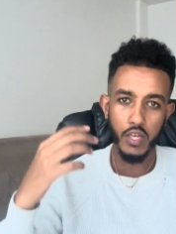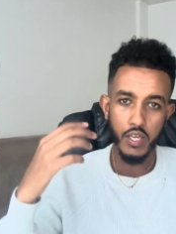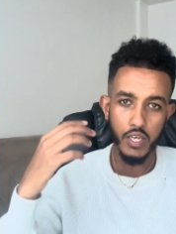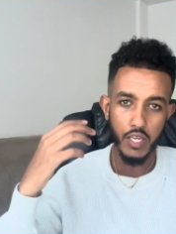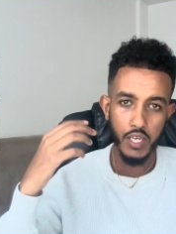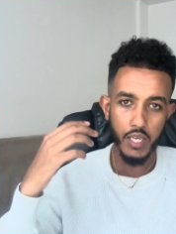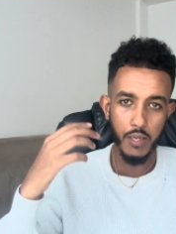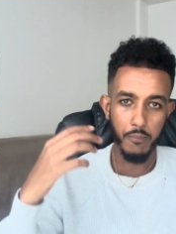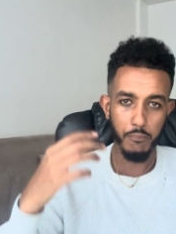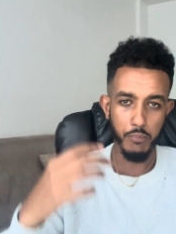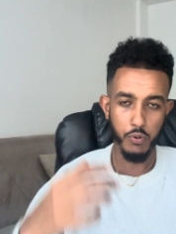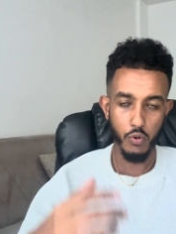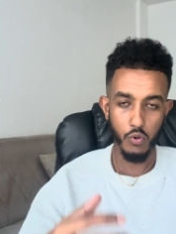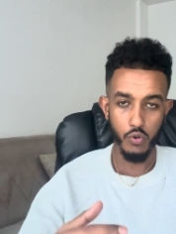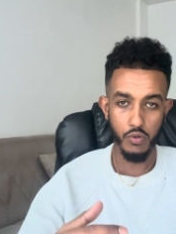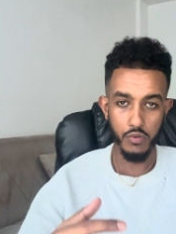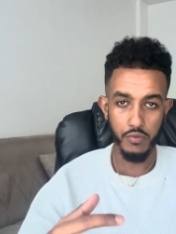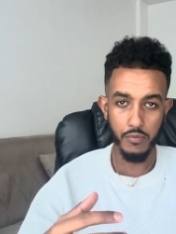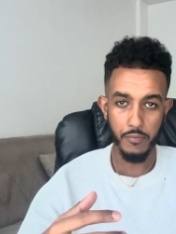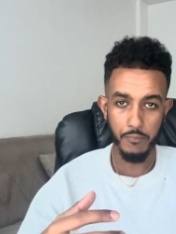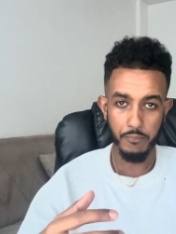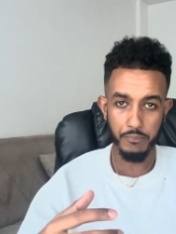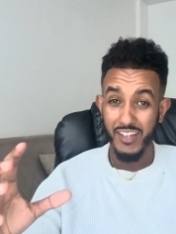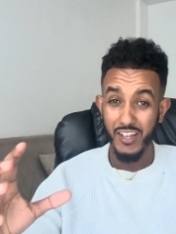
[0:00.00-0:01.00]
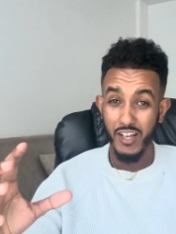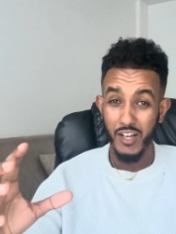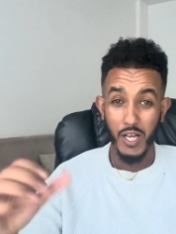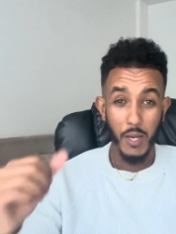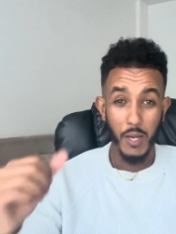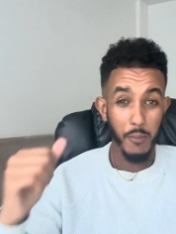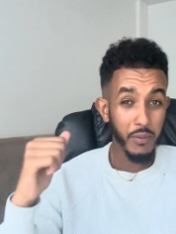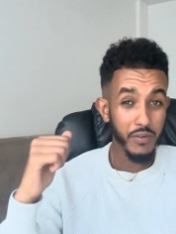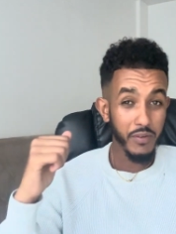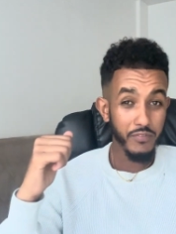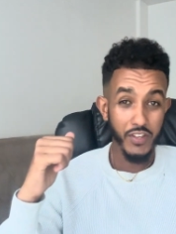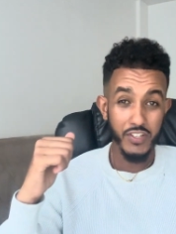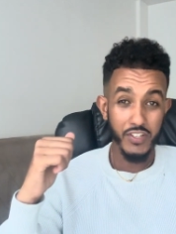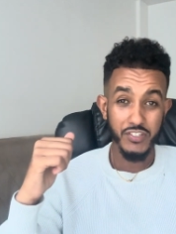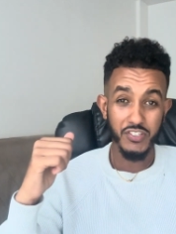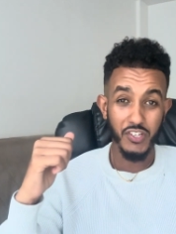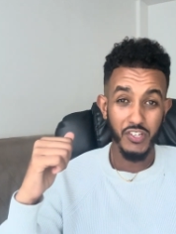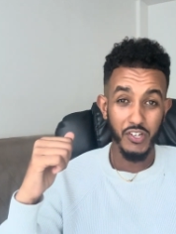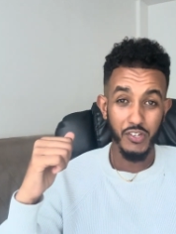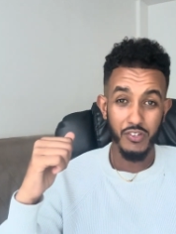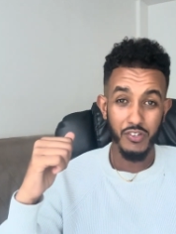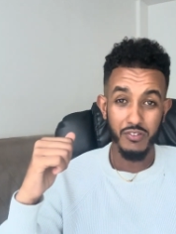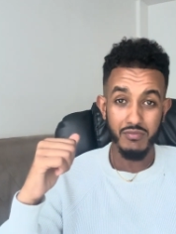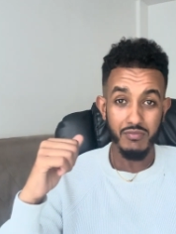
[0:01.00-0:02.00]
important. A couple of years
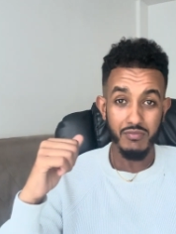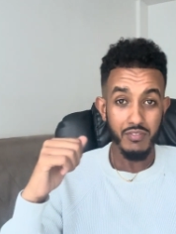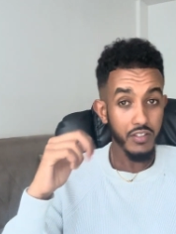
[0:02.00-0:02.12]
ago,